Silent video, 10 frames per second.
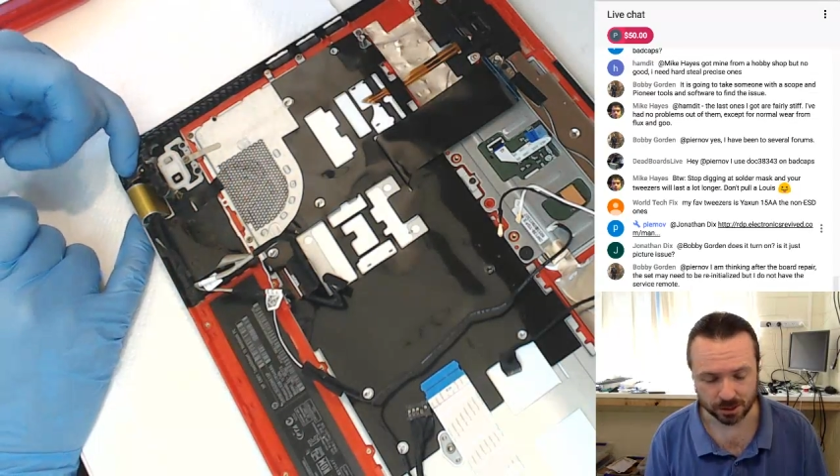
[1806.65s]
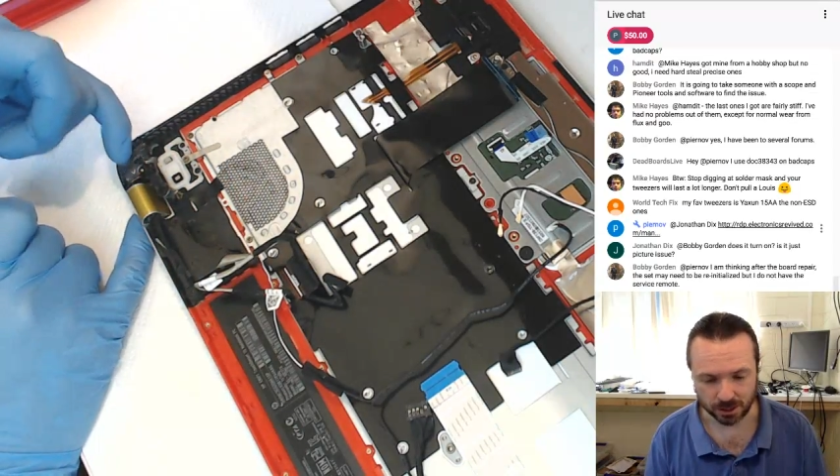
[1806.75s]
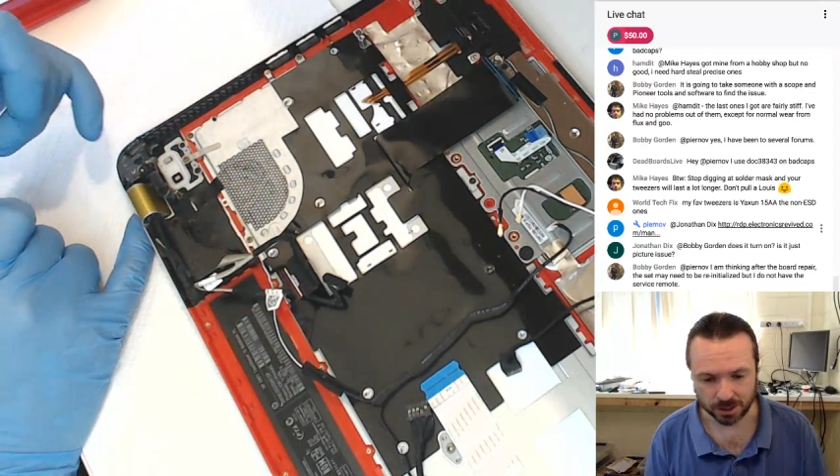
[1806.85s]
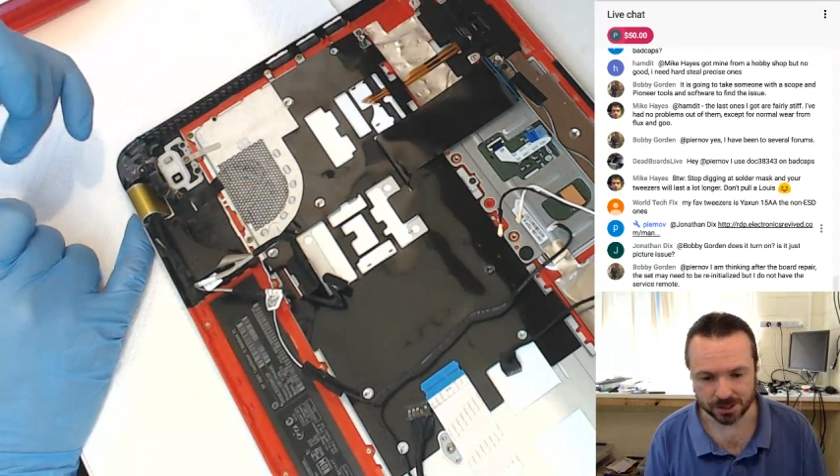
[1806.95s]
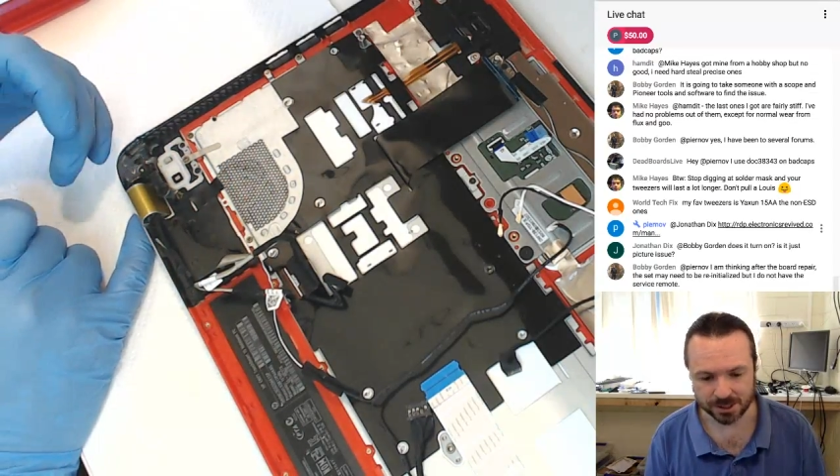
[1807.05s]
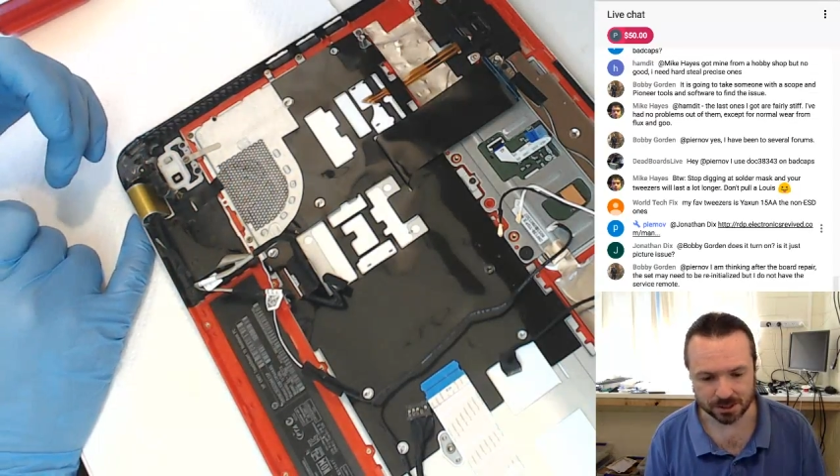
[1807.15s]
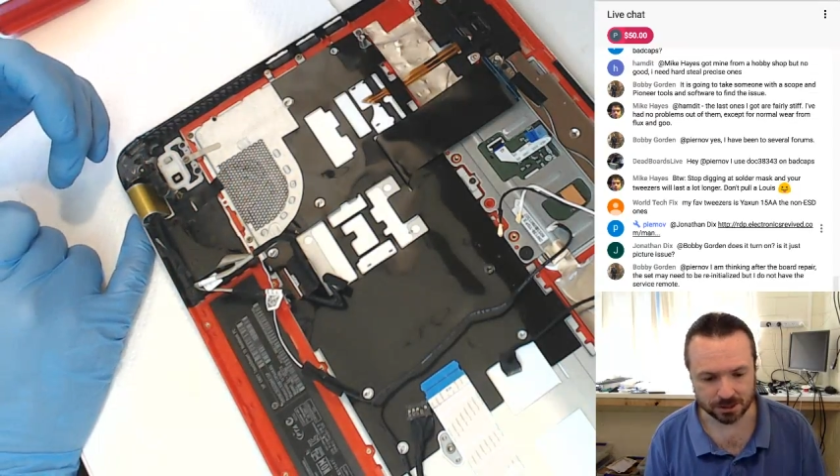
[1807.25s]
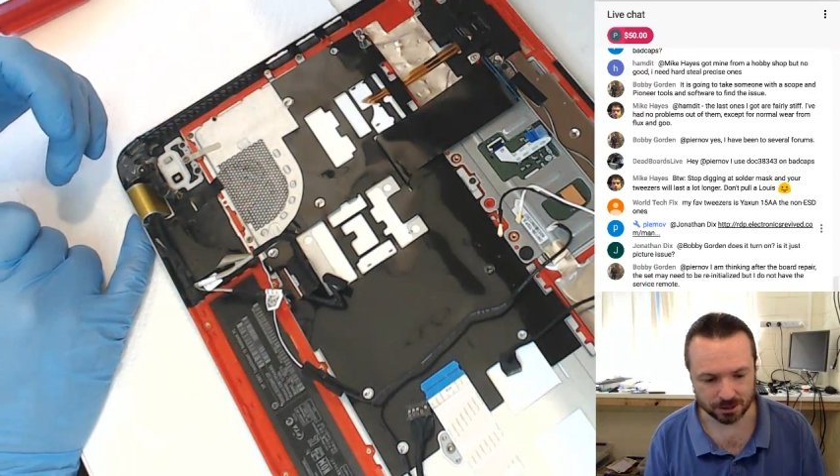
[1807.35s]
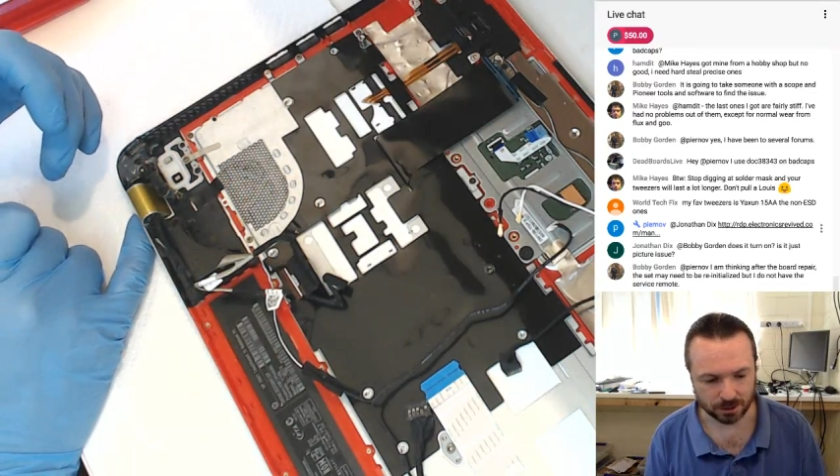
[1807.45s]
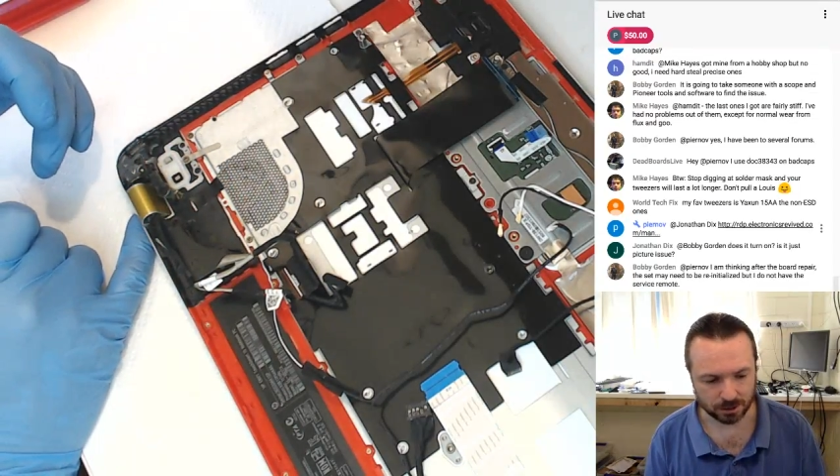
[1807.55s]
It
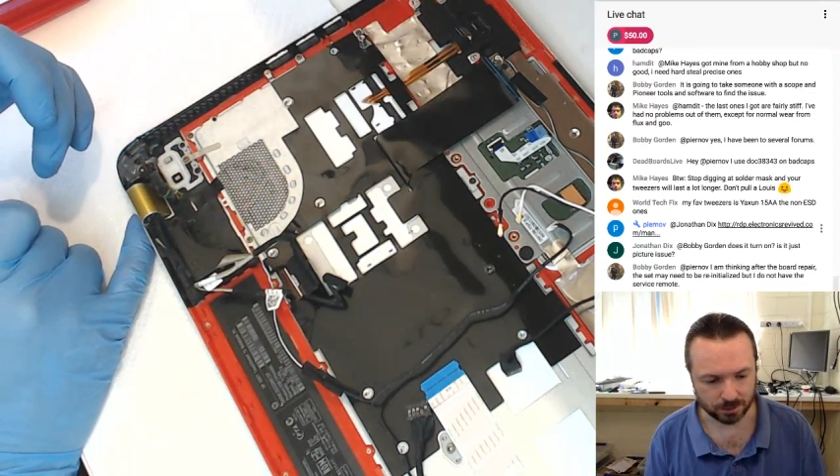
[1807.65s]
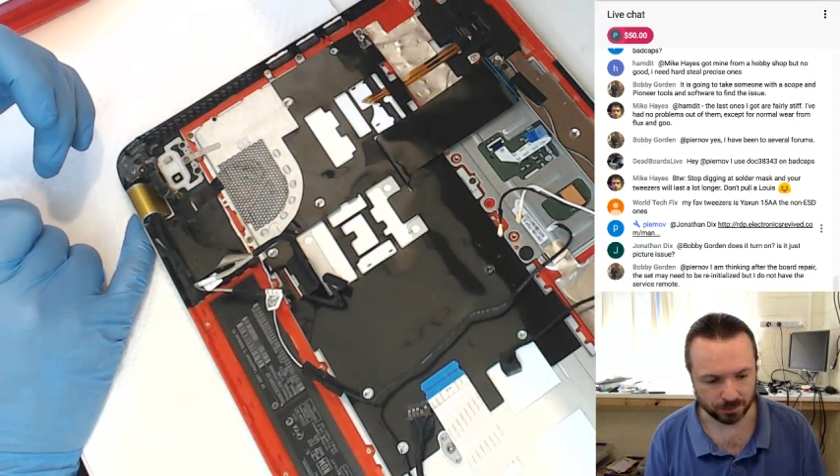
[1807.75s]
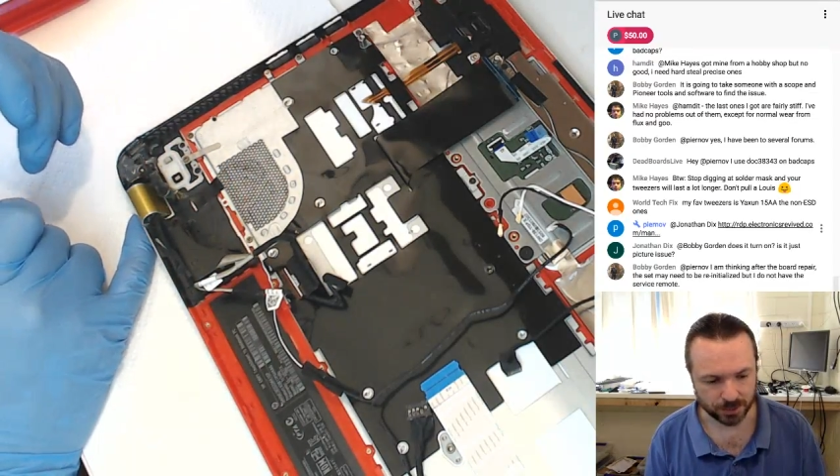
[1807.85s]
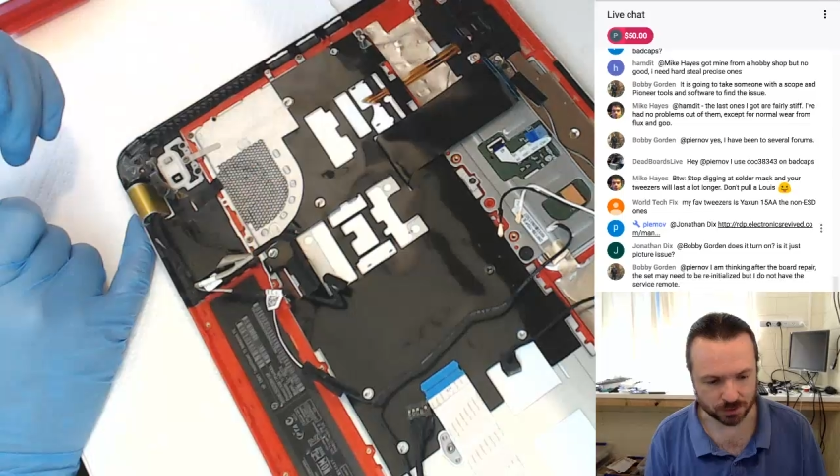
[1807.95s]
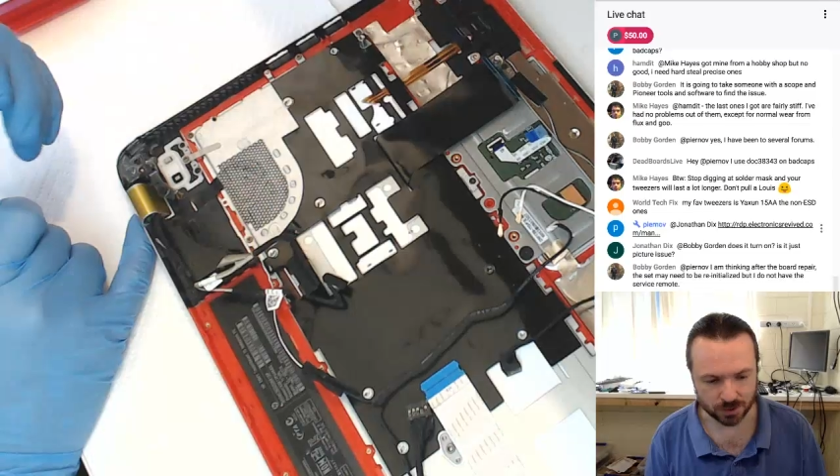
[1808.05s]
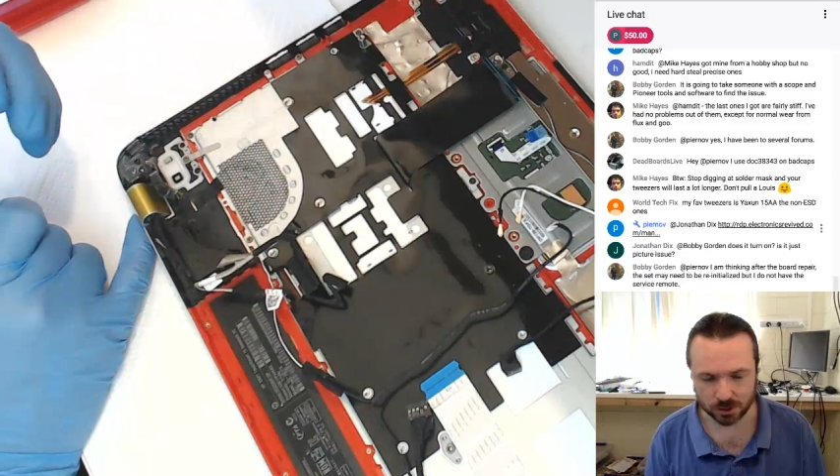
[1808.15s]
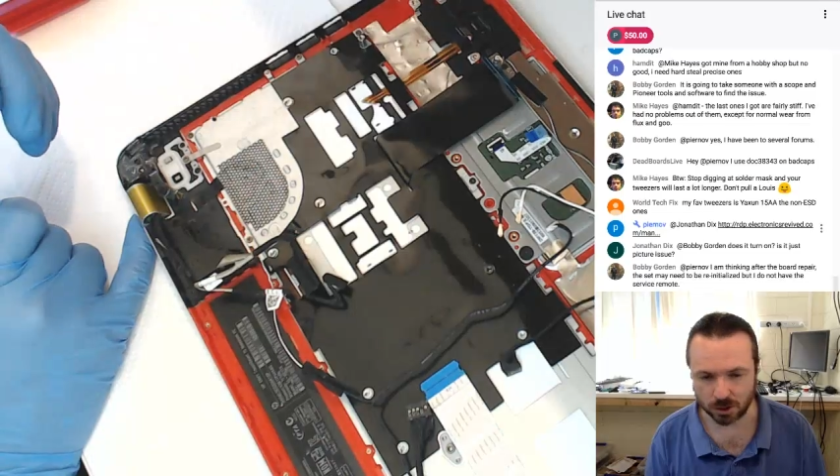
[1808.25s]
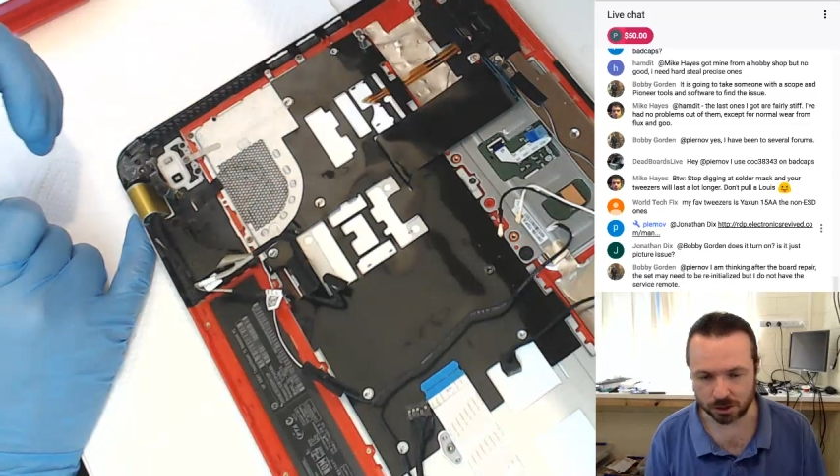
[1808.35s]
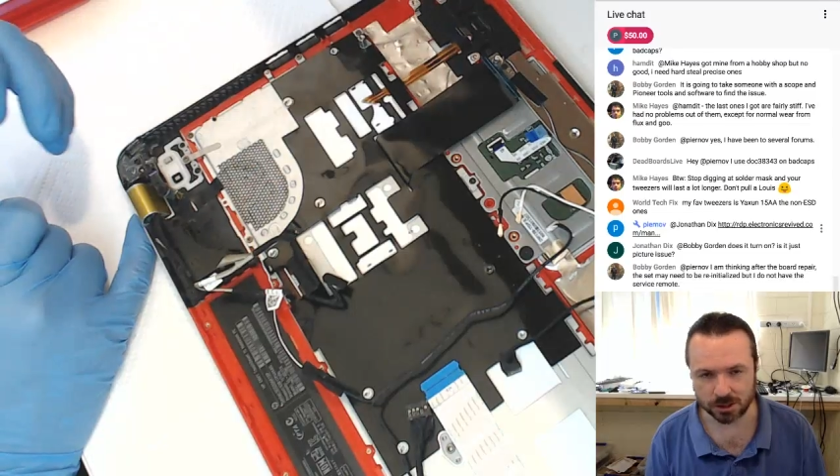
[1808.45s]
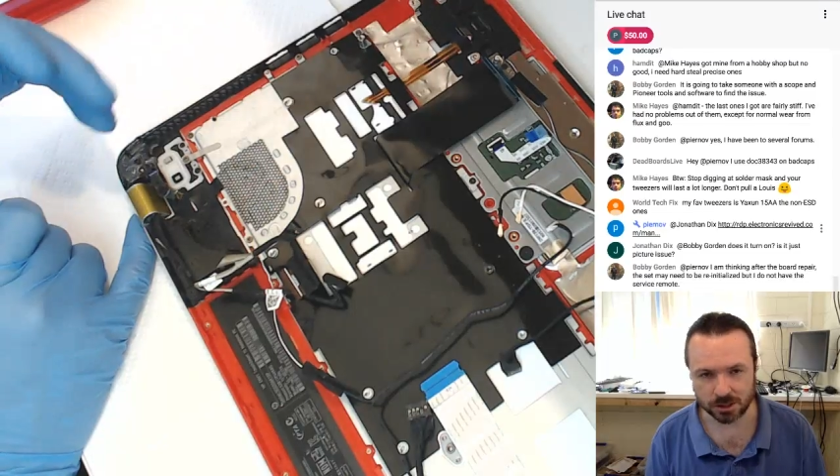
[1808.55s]
isn't, its
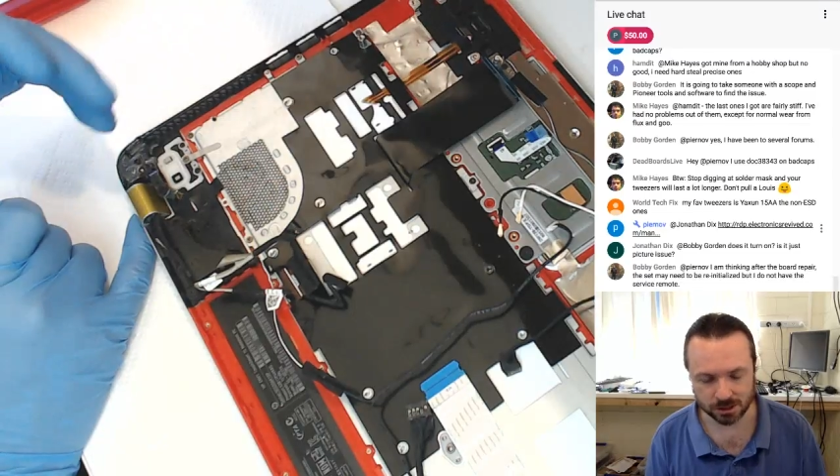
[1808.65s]
viscosity